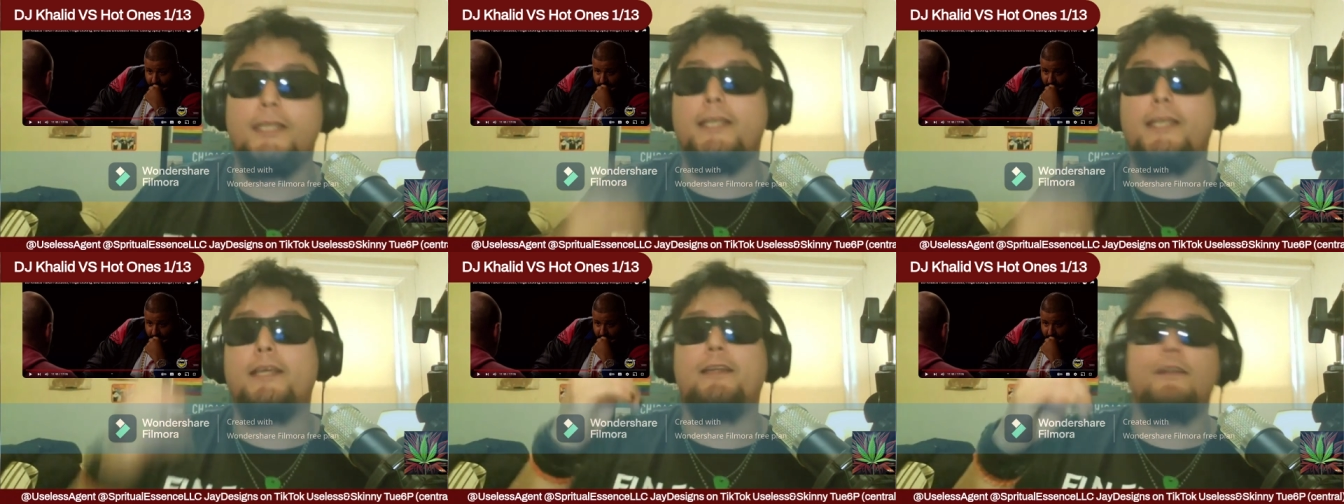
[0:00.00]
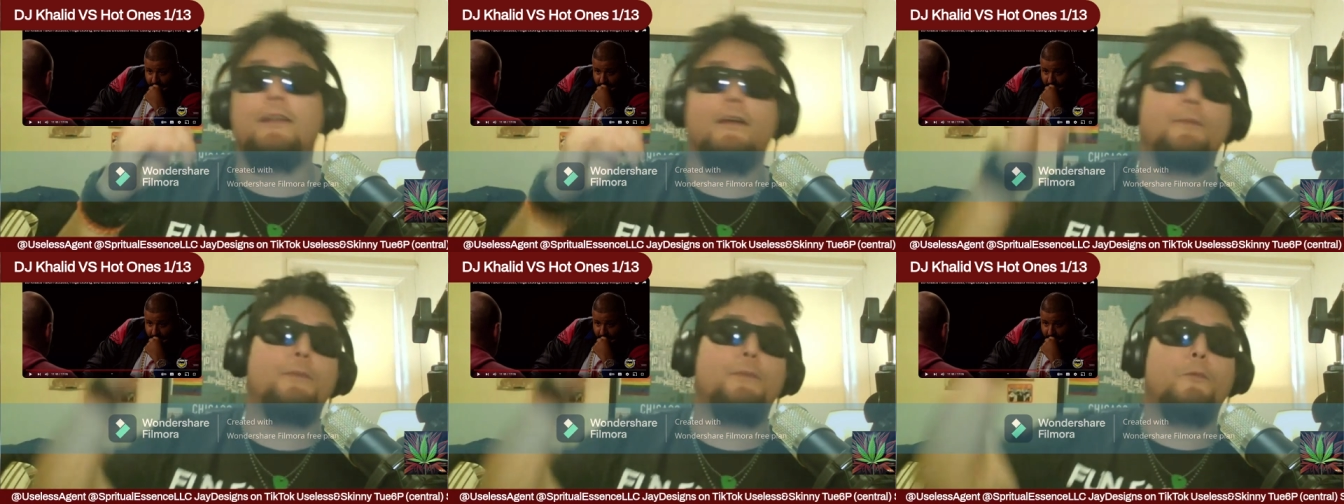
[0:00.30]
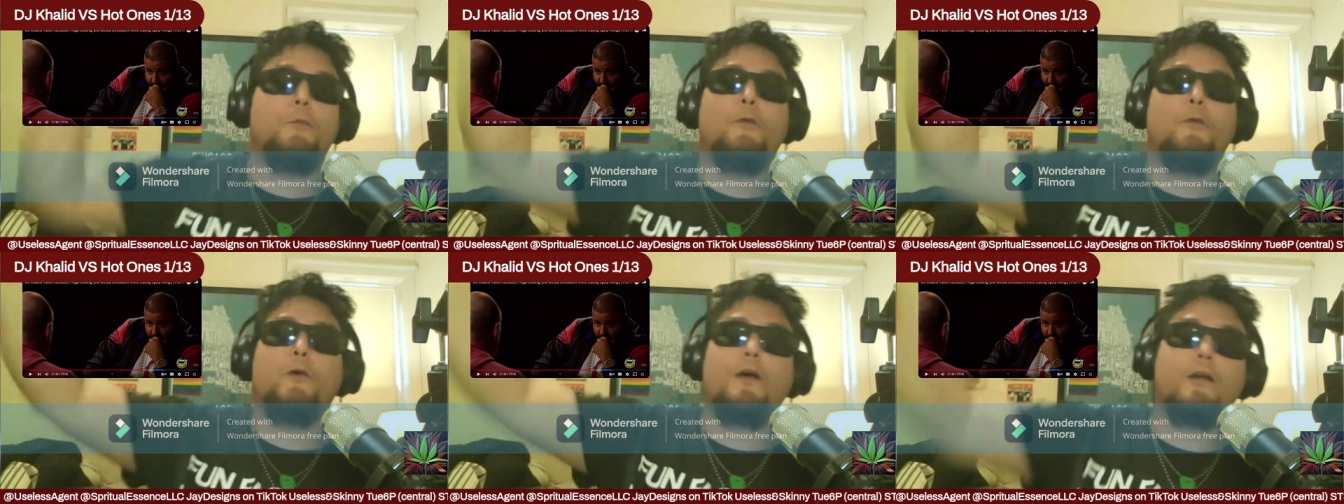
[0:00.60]
get up
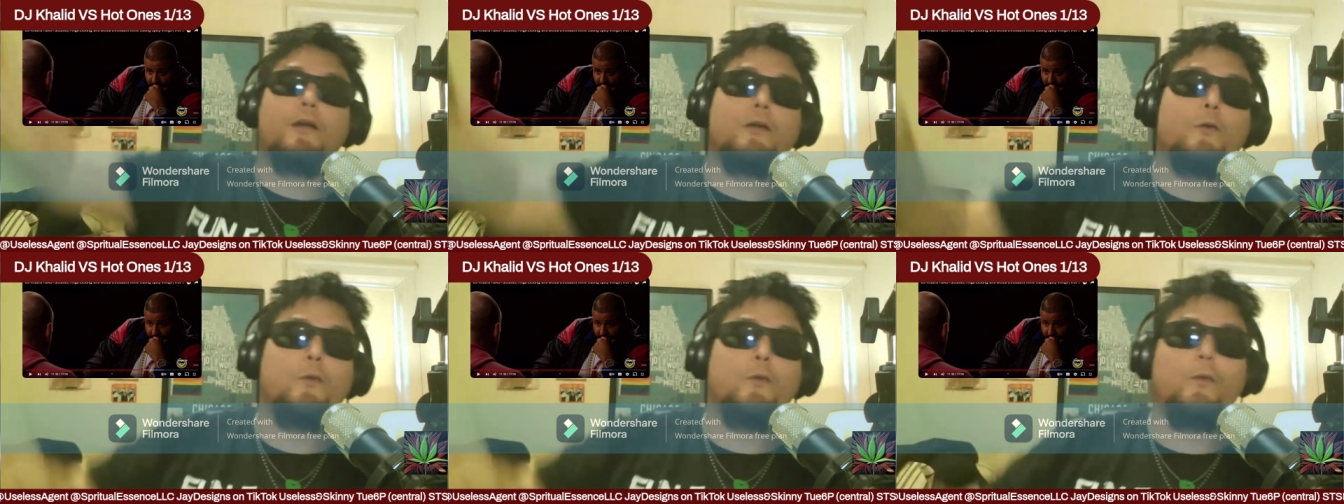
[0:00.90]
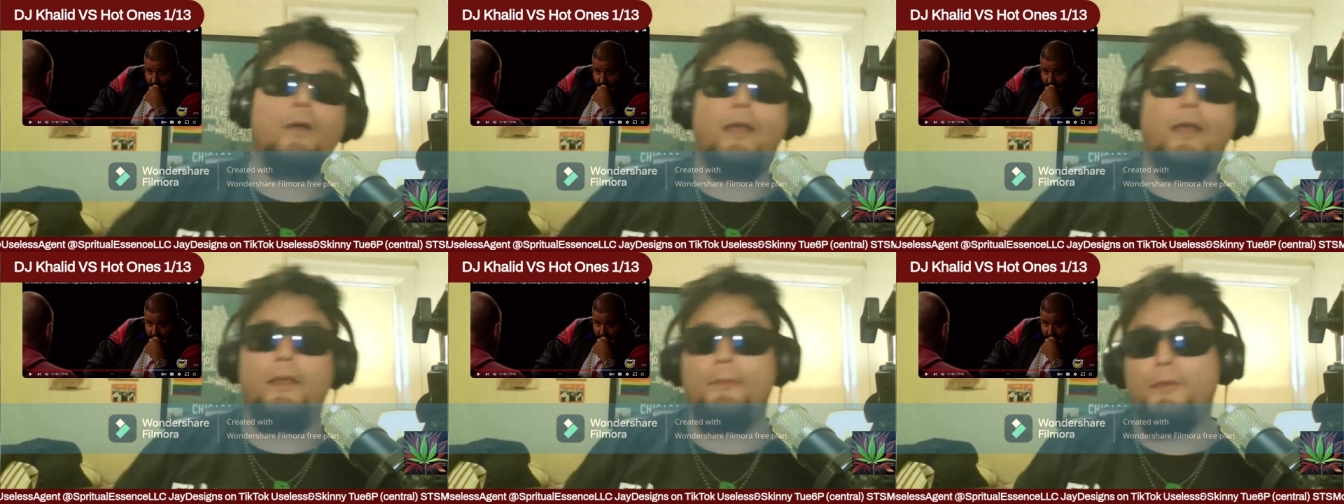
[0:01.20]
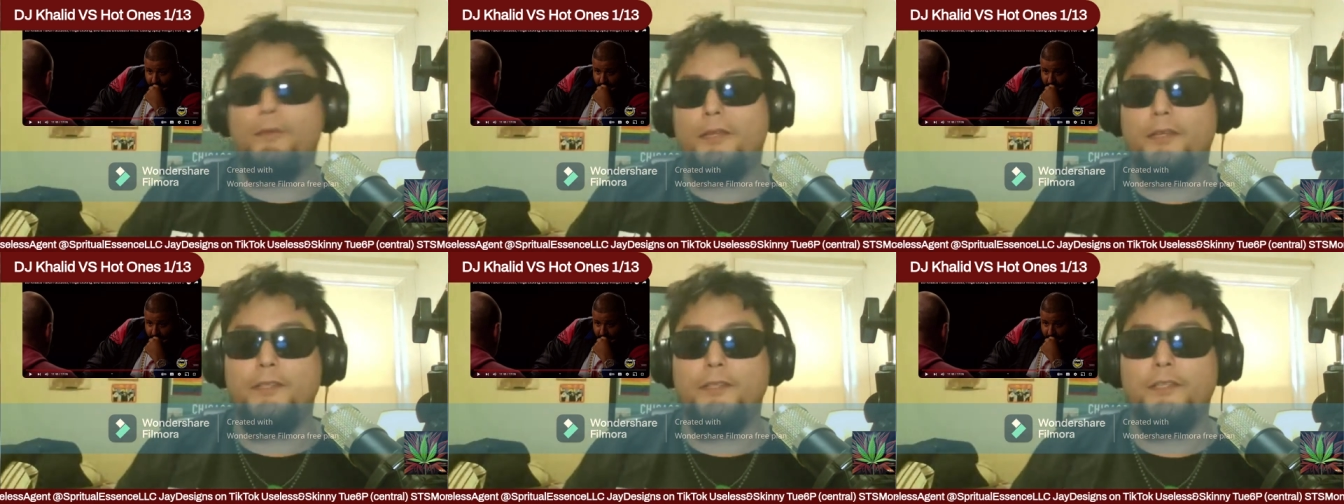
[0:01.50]
and walk away
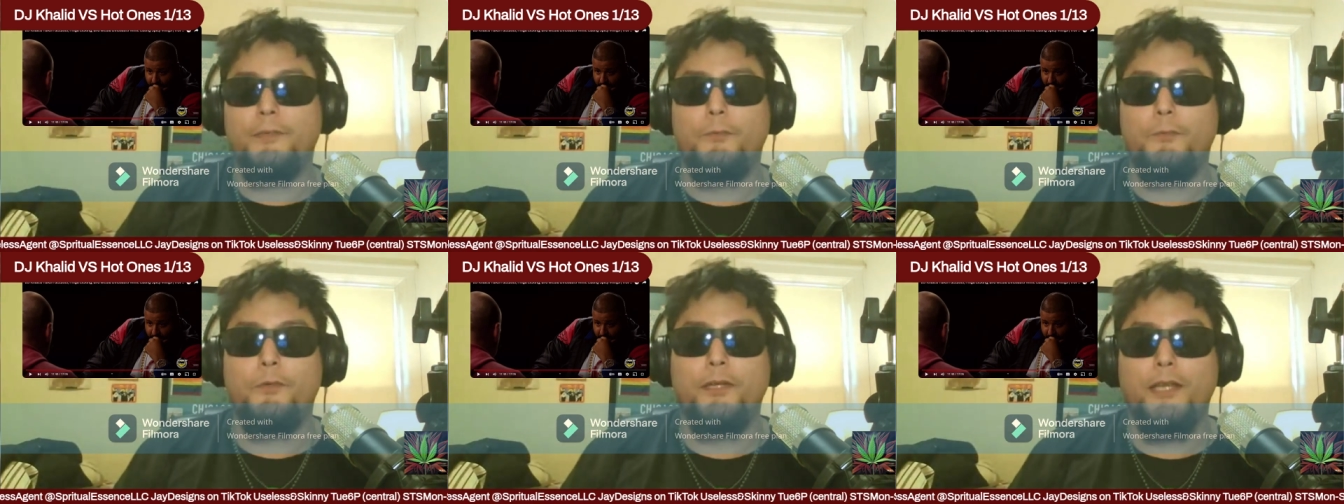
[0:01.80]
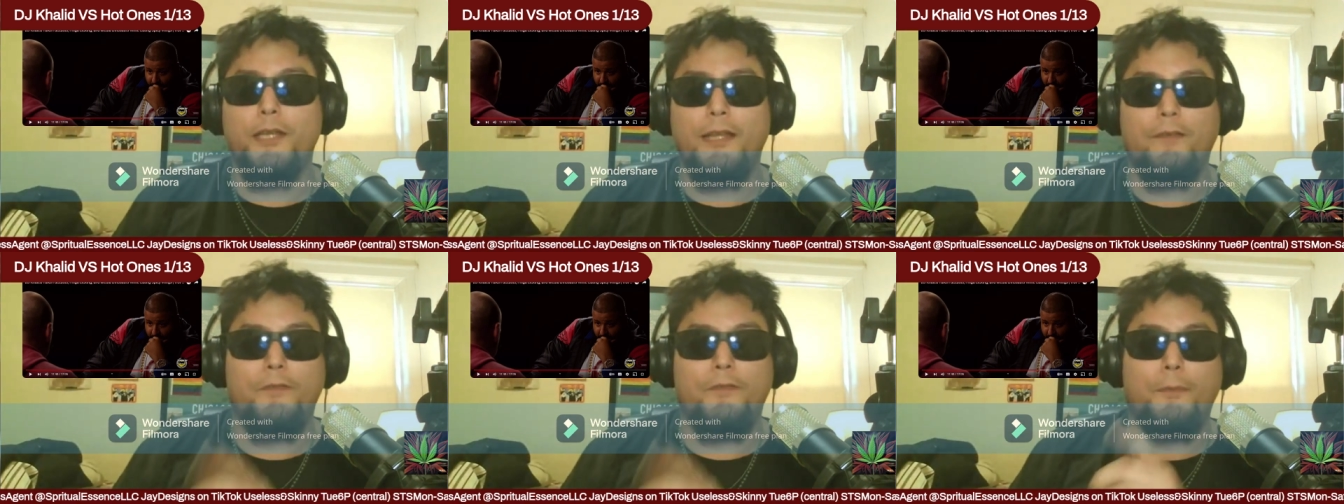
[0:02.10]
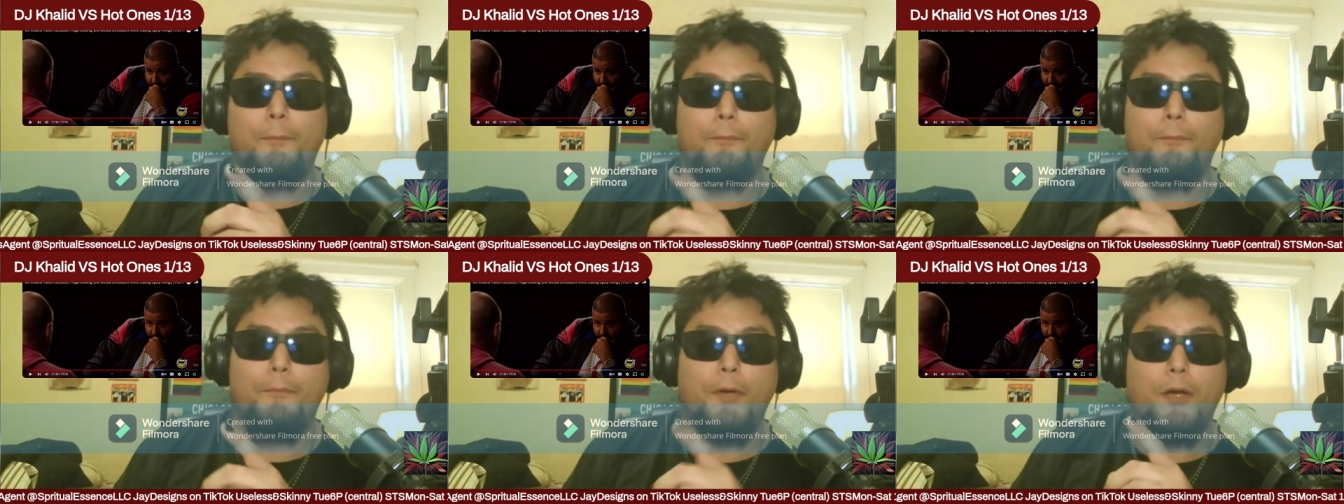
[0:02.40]
because he wouldn't have the
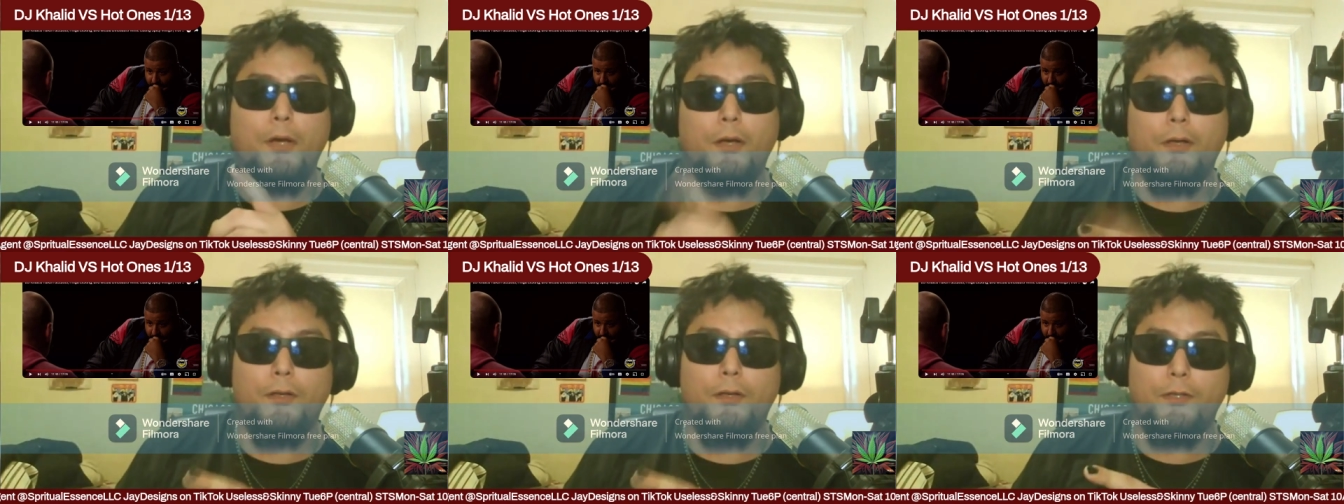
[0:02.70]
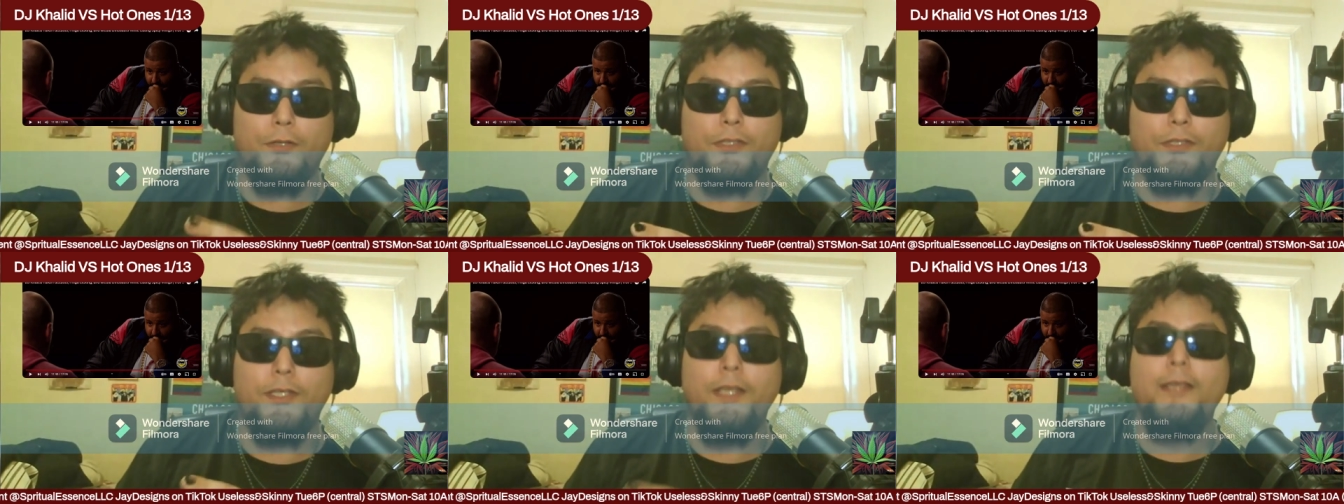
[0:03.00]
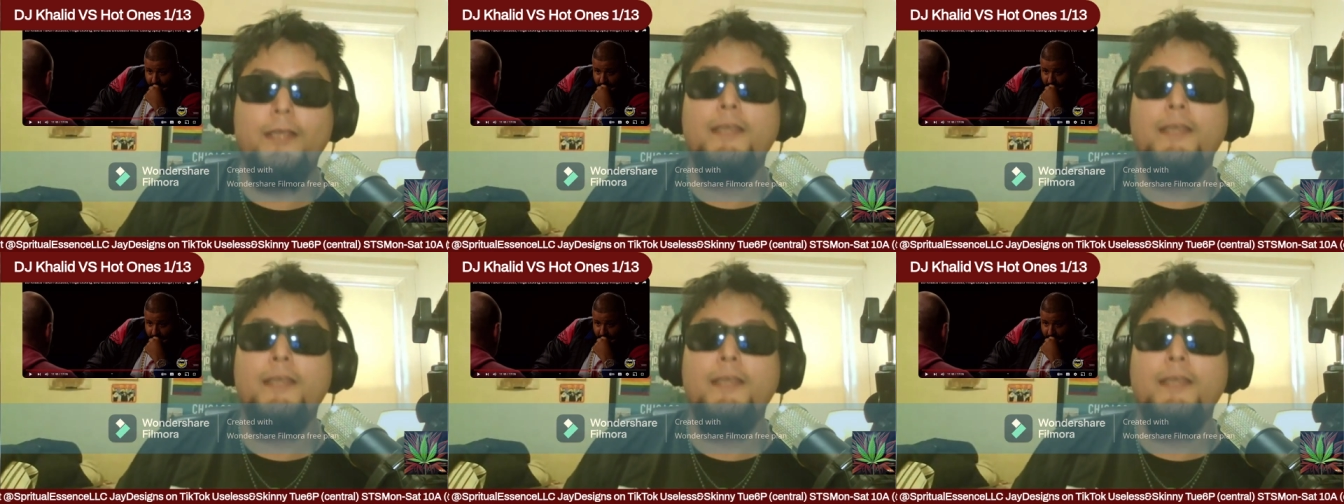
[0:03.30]
balls